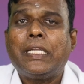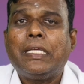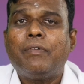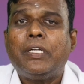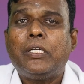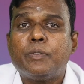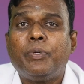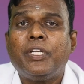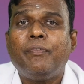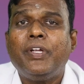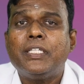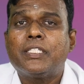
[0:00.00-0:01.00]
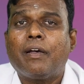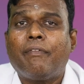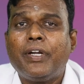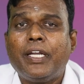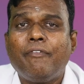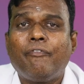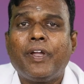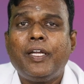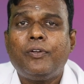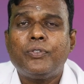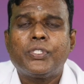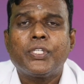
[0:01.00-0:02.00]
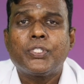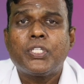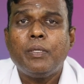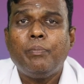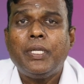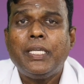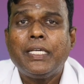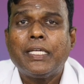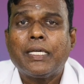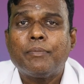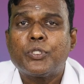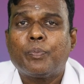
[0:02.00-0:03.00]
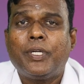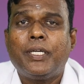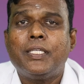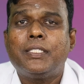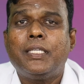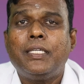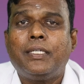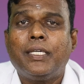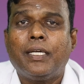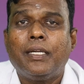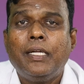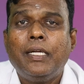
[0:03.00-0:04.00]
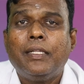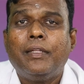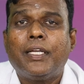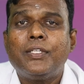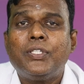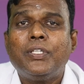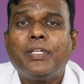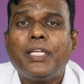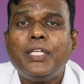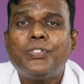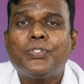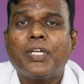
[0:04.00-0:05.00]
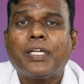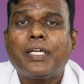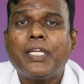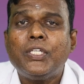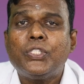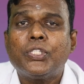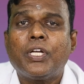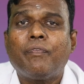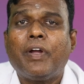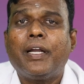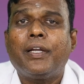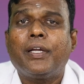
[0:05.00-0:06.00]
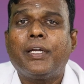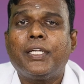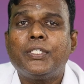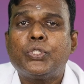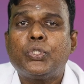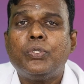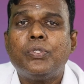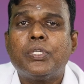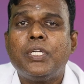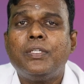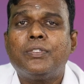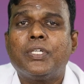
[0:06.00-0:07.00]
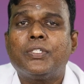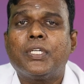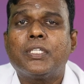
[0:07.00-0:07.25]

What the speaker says: levels between 75 to 60 milligrams per deciliter, there is increased secretion of antagonists to insulin such